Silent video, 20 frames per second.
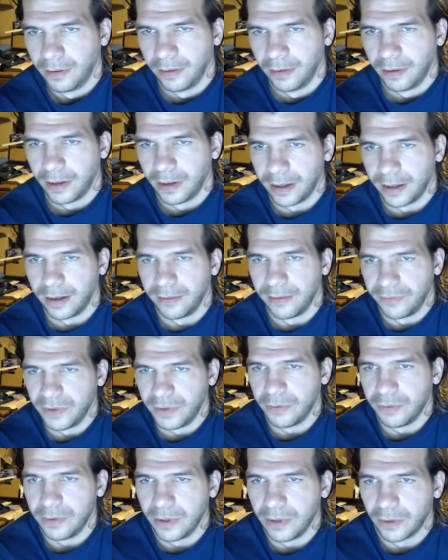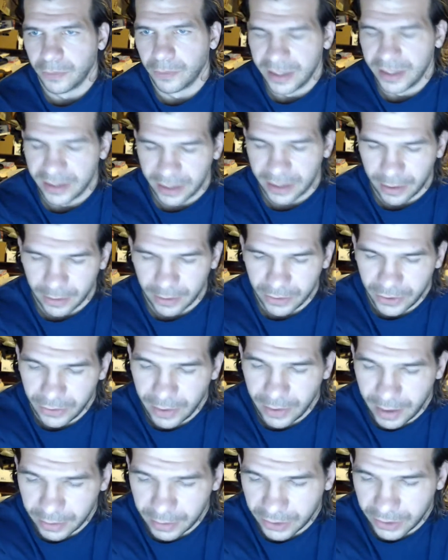And then if you research and you
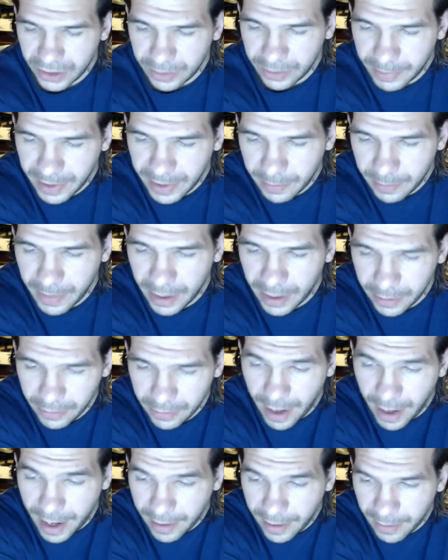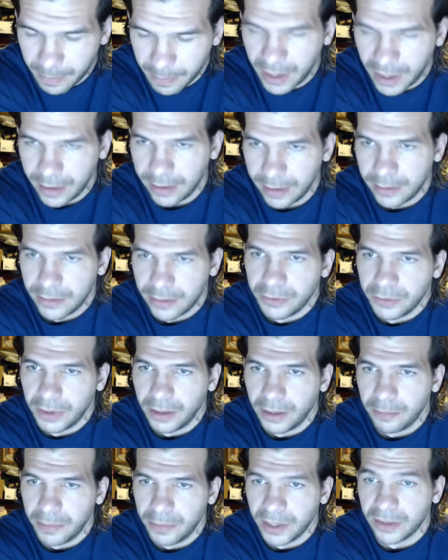actually spend the money, you had the money
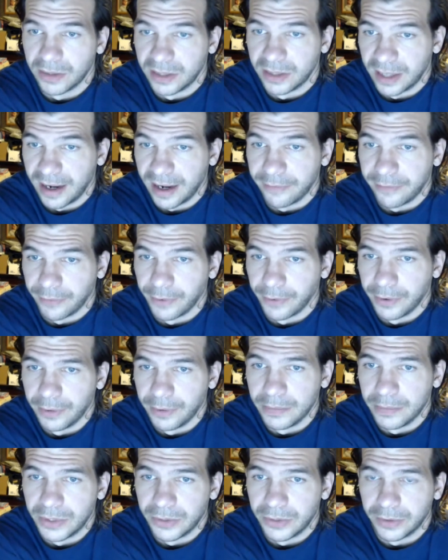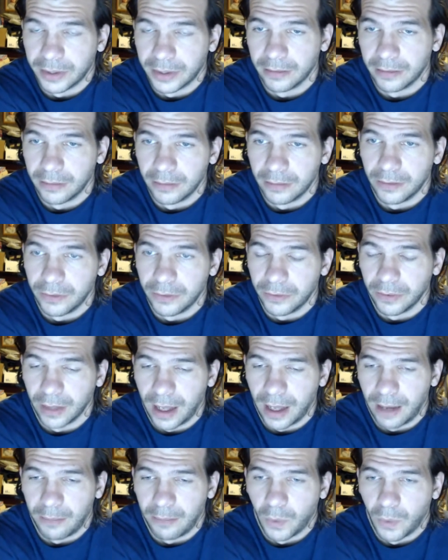to build safe rooms, you can do a
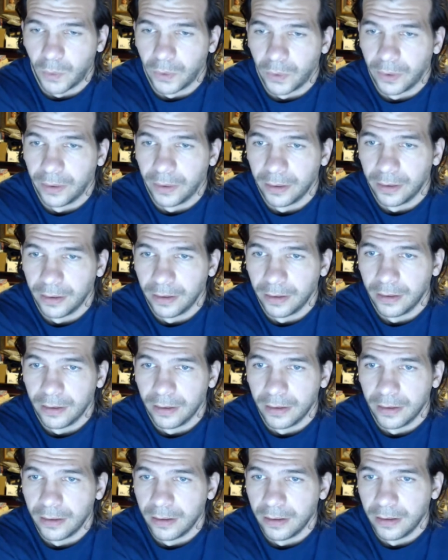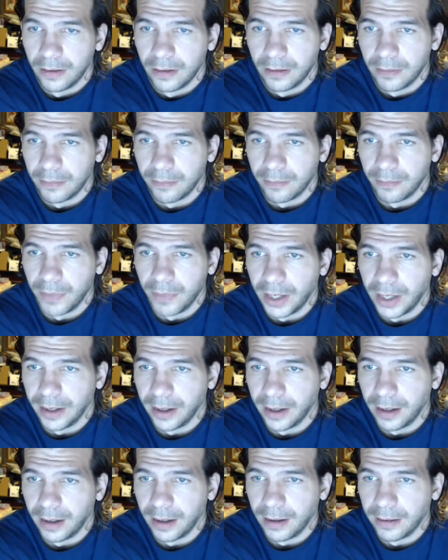lot more. But
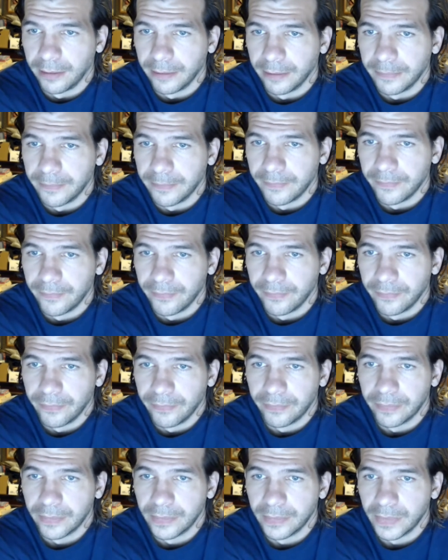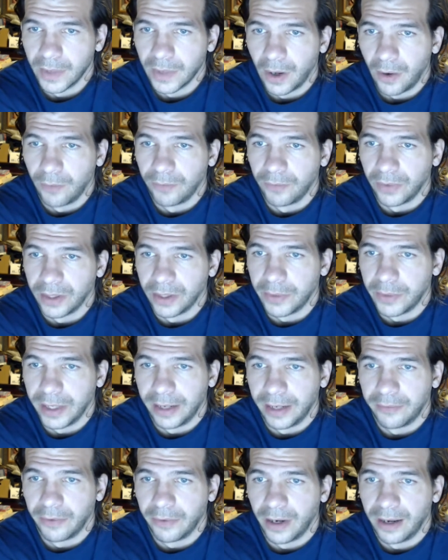hopefully we
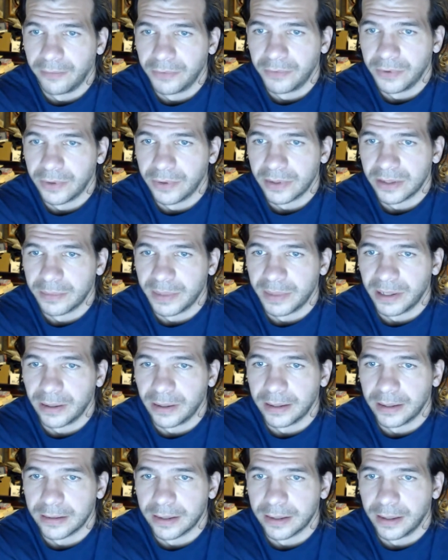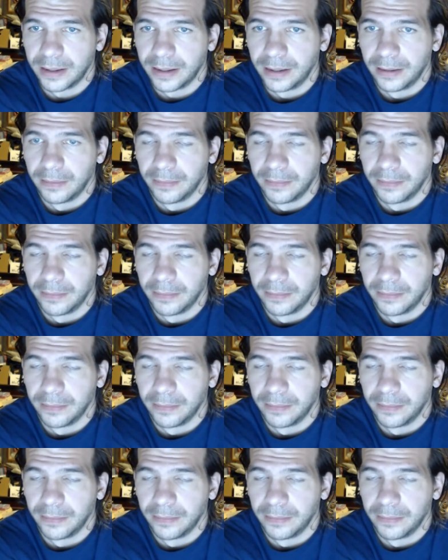never have to experience that.